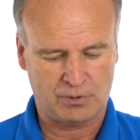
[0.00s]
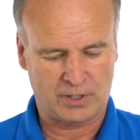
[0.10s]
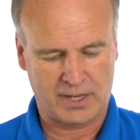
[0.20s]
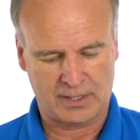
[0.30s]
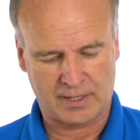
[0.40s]

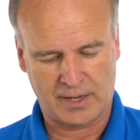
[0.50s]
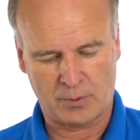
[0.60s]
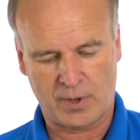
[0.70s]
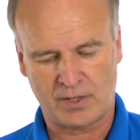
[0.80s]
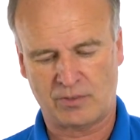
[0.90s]
Again,
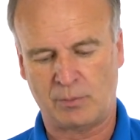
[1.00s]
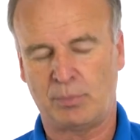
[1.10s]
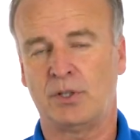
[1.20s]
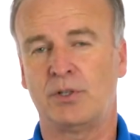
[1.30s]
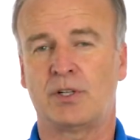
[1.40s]
lightweight,
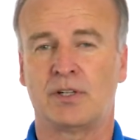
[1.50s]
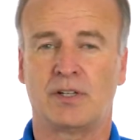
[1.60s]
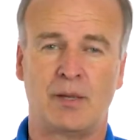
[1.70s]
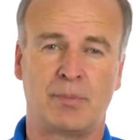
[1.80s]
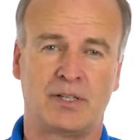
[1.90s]
simple. You can
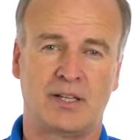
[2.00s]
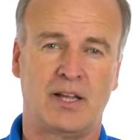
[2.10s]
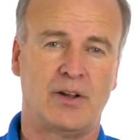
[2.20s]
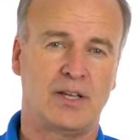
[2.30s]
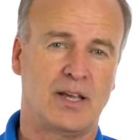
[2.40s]
keep it in the
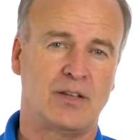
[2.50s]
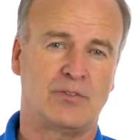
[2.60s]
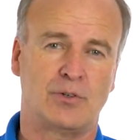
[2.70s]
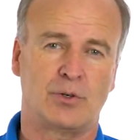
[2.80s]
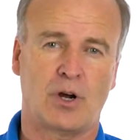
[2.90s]
carrying
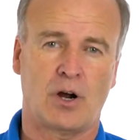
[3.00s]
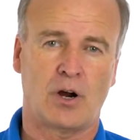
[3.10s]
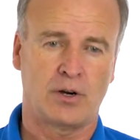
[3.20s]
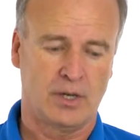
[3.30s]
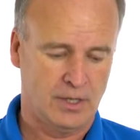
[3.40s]
case in your
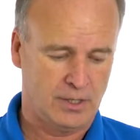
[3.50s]
car.